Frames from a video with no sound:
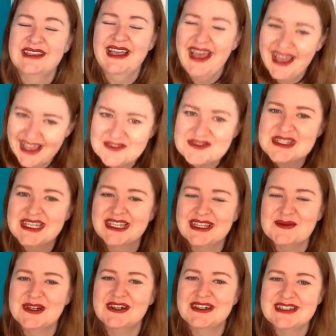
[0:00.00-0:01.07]
I have ticked
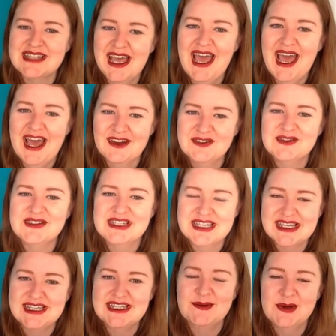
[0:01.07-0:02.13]
the box. I have
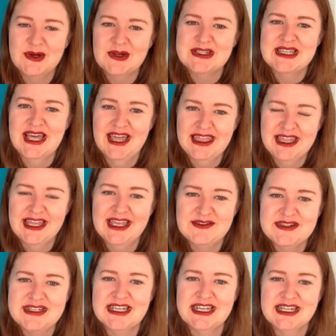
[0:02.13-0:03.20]
ticked the box that I think
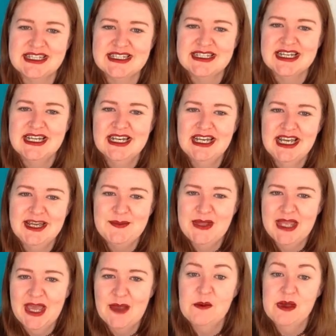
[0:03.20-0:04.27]
I've ticked. It
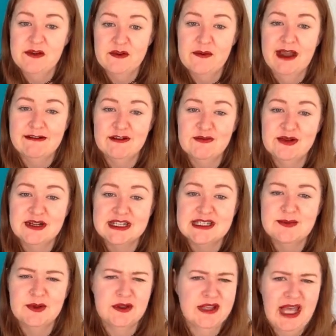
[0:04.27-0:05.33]
became a bit of a matter of
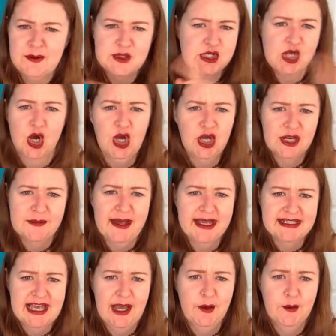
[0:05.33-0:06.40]
principle that I was not going to
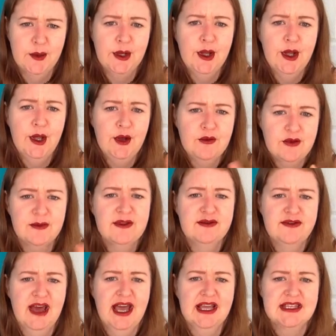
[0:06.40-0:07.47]
back down from the
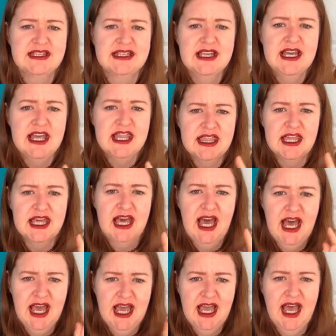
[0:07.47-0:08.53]
fact that
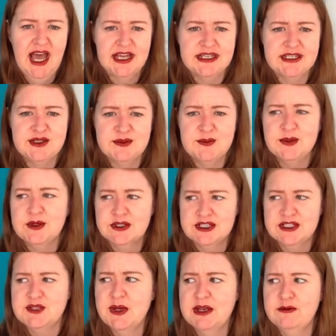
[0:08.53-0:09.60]
I had booked
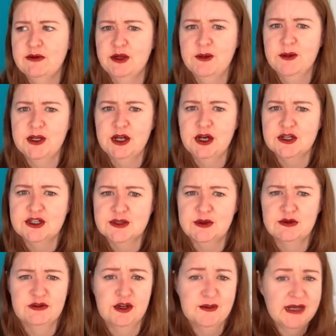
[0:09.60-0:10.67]
a twin room and not a
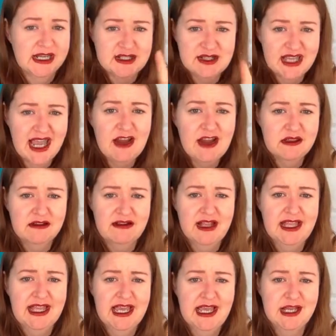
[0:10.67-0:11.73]
double room, and I don't care if they're
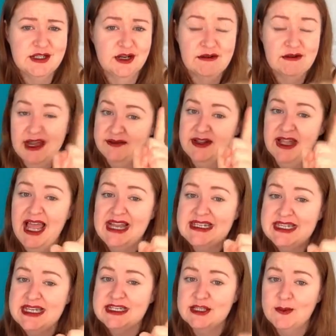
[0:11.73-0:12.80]
allocated on arrival. I
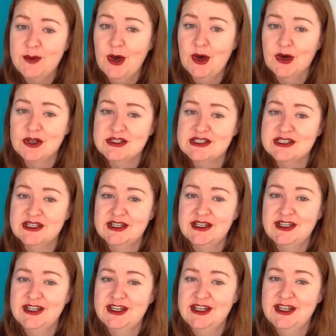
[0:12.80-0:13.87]
ticked the box.
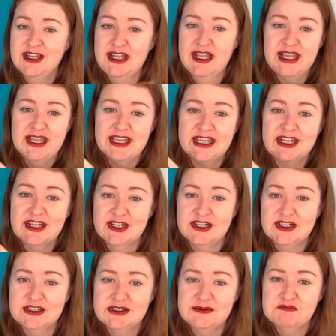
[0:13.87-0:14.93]
Like, you
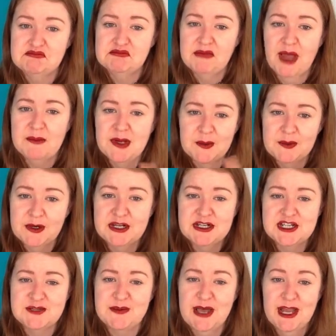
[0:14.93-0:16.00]
know, I'm not
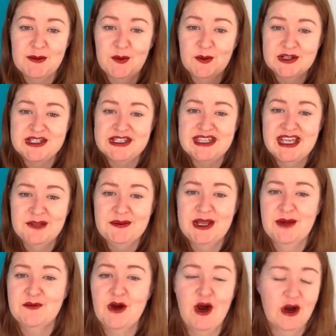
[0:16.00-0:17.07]
precious about it, but once you're telling me
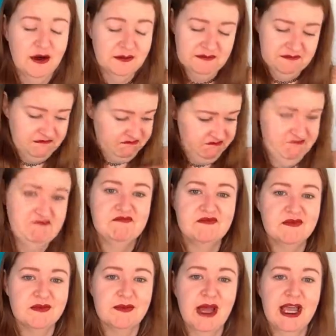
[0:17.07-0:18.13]
I'm wrong,
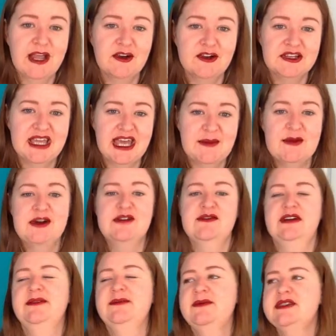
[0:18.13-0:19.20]
by God, game over.